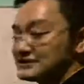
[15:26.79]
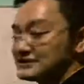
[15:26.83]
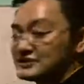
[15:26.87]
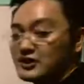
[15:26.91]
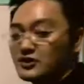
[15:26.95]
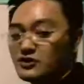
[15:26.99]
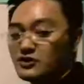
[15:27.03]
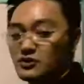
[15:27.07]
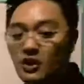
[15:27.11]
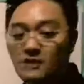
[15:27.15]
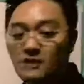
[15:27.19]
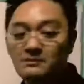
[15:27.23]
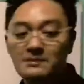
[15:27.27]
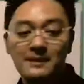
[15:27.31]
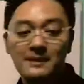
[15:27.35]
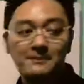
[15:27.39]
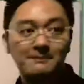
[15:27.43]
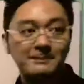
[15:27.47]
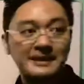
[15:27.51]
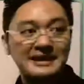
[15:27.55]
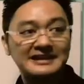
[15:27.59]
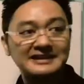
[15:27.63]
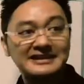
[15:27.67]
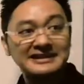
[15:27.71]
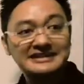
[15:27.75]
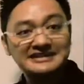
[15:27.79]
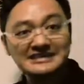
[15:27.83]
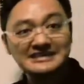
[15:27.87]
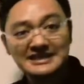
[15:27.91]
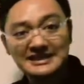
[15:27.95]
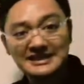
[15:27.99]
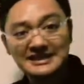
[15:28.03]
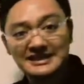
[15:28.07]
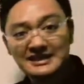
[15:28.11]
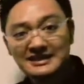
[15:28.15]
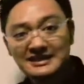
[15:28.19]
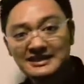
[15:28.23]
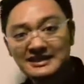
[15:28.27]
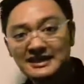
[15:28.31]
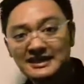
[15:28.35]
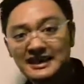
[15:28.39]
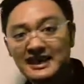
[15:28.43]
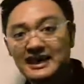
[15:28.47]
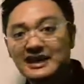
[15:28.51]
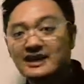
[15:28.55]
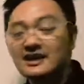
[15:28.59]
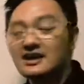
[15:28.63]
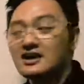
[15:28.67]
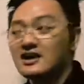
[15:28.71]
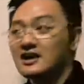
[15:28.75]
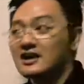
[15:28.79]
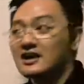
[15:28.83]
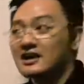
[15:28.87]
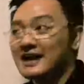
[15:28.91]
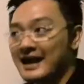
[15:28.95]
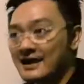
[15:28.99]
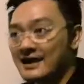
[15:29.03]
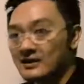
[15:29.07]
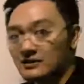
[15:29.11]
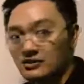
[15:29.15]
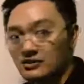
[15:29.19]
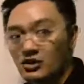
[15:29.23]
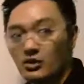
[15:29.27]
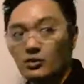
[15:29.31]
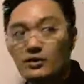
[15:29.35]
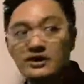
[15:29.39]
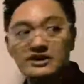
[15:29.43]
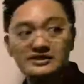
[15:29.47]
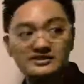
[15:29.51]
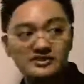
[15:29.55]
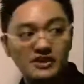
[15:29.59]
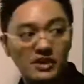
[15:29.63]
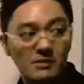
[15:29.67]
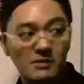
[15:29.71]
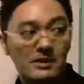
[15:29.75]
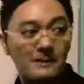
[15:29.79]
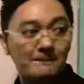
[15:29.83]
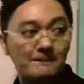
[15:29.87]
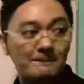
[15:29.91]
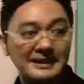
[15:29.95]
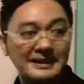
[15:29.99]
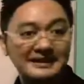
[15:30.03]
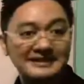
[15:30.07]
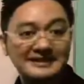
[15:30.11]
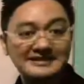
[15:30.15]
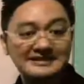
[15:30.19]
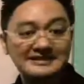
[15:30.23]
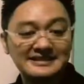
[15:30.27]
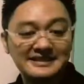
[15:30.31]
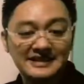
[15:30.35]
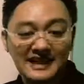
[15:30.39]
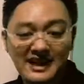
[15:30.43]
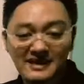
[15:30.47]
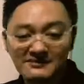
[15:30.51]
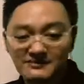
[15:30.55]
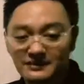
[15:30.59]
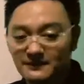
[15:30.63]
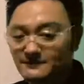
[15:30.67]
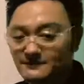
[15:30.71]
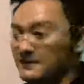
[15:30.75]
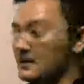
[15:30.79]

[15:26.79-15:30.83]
think is the normal PTT count? Or what is the normal PTT